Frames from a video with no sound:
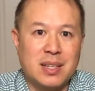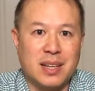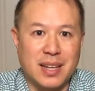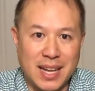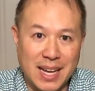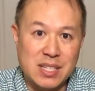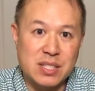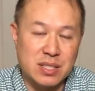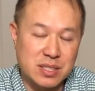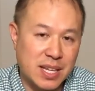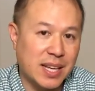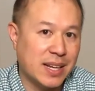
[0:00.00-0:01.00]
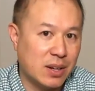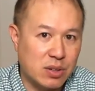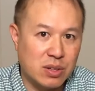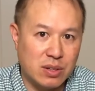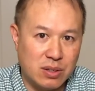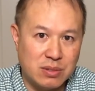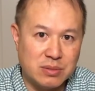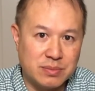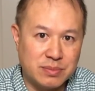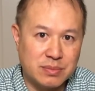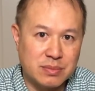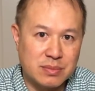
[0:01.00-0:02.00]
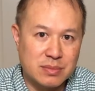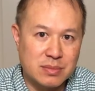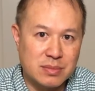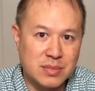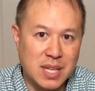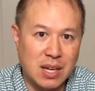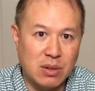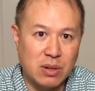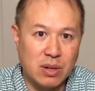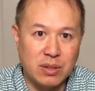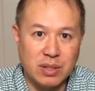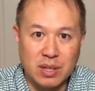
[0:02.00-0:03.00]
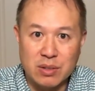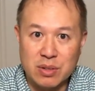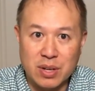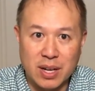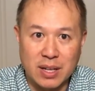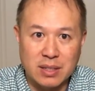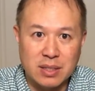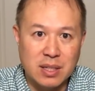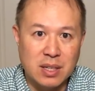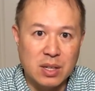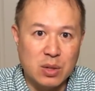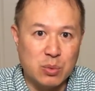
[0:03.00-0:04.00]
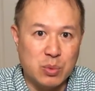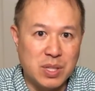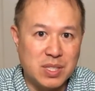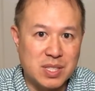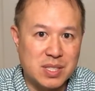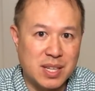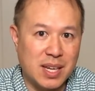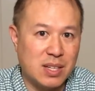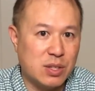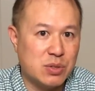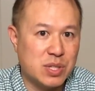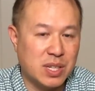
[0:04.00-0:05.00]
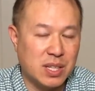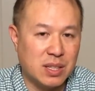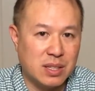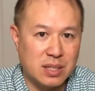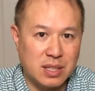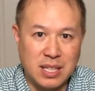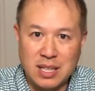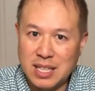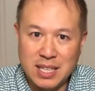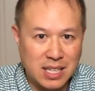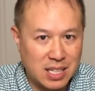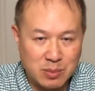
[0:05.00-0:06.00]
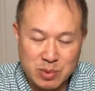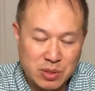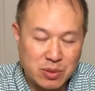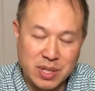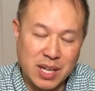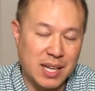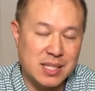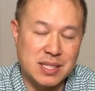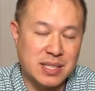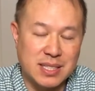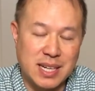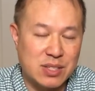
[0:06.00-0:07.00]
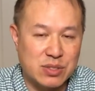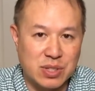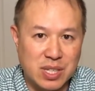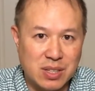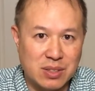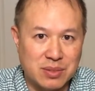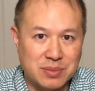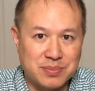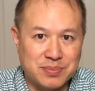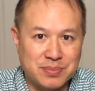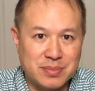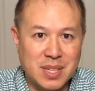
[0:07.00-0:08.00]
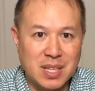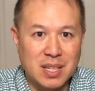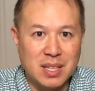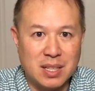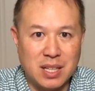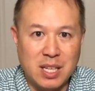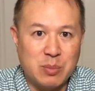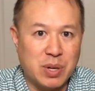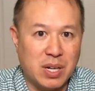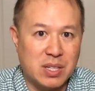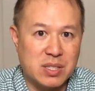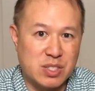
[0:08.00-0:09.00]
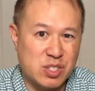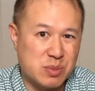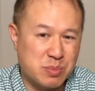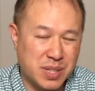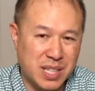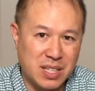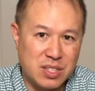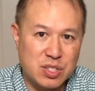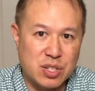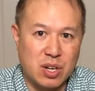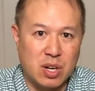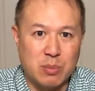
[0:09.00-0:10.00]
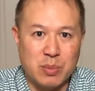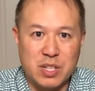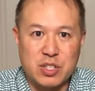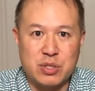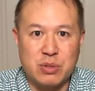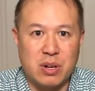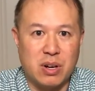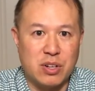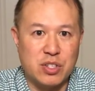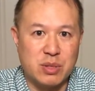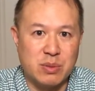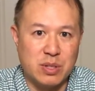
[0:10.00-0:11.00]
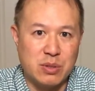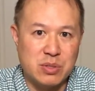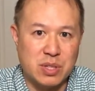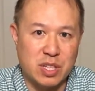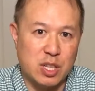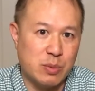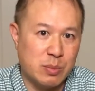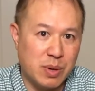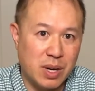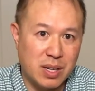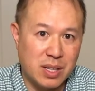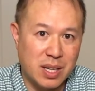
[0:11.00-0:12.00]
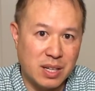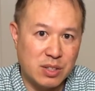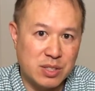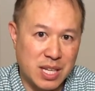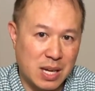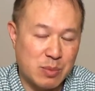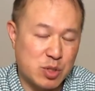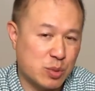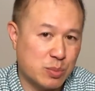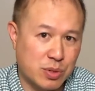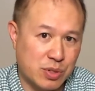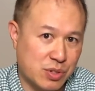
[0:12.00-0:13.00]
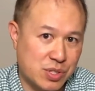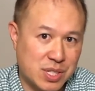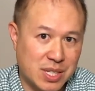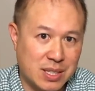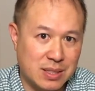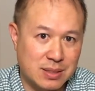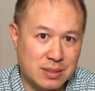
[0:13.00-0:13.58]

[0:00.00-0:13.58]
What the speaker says: It has to contain alcohol. Now, on the other hand, we just can't use any cleaning chemical in a hand sanitizer either. Cleaning products such as bleach are much too harsh to use on the human body and could damage or burn your skin.